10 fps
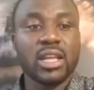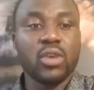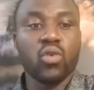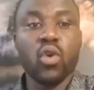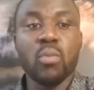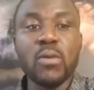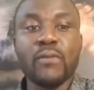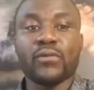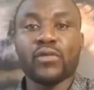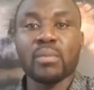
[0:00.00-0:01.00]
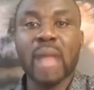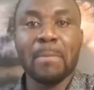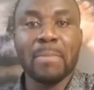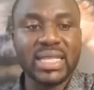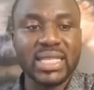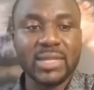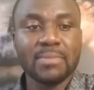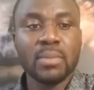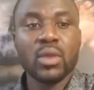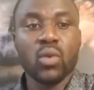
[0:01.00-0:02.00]
we will move from that person.
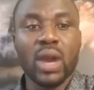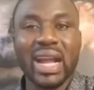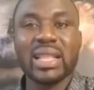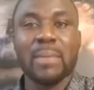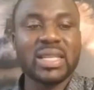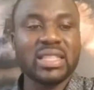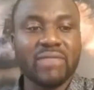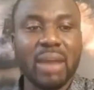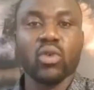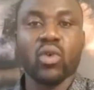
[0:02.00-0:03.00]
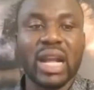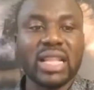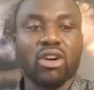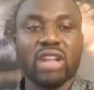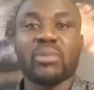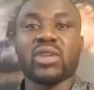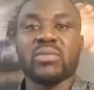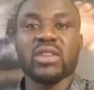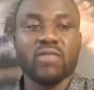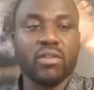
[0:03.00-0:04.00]
We'll get the person family, we'll get the other people that
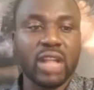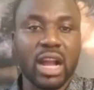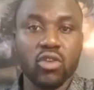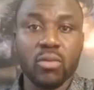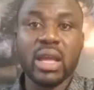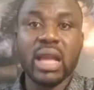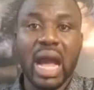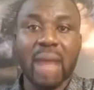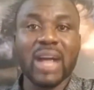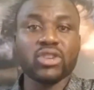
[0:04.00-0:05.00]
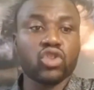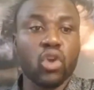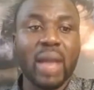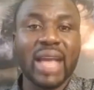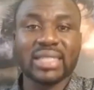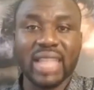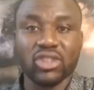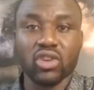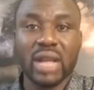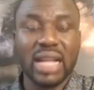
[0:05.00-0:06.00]
be involved for that group. I might just talk by
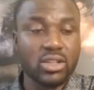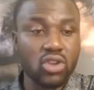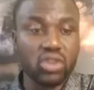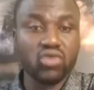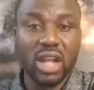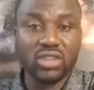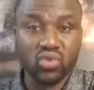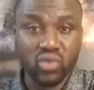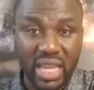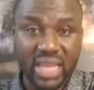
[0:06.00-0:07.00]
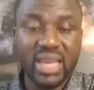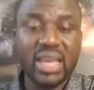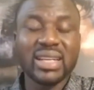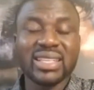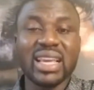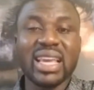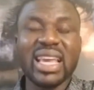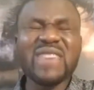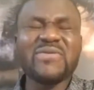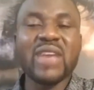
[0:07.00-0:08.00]
extension. I talk to one today. Say
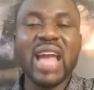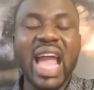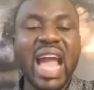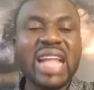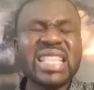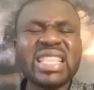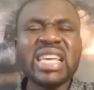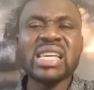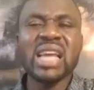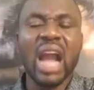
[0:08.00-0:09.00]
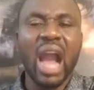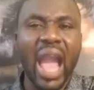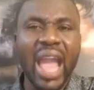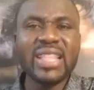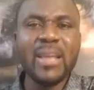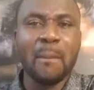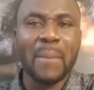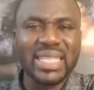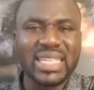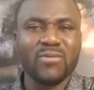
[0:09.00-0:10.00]
if any
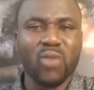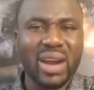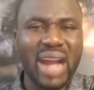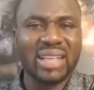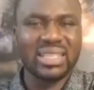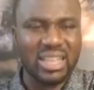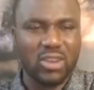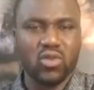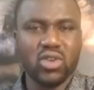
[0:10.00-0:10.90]
person for Ground Zero,